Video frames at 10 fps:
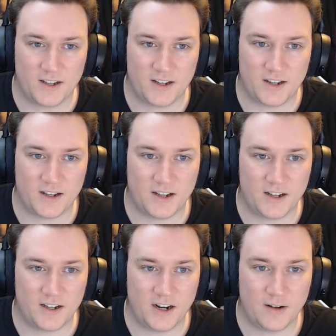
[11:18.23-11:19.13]

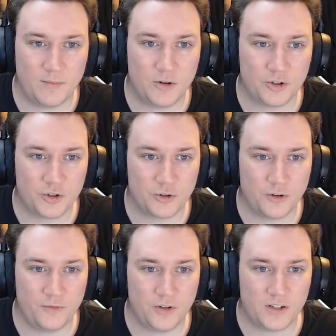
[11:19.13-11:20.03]
And I'm not sure
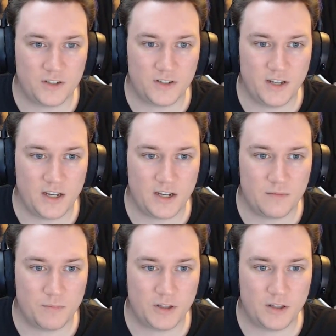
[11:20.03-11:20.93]
if you can see,
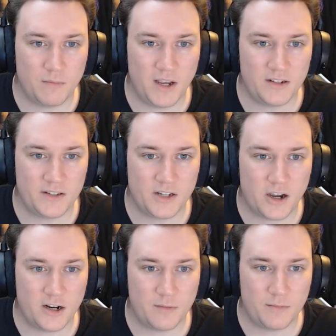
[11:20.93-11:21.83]
but the man
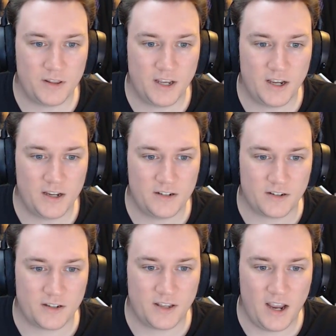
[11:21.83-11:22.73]
tied up in there is a
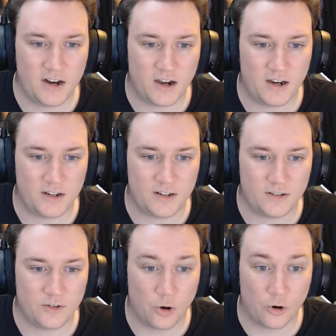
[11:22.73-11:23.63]
canine.
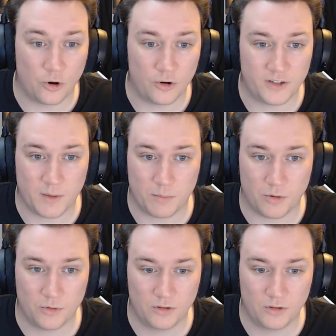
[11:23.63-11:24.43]
Oh, is that Paul?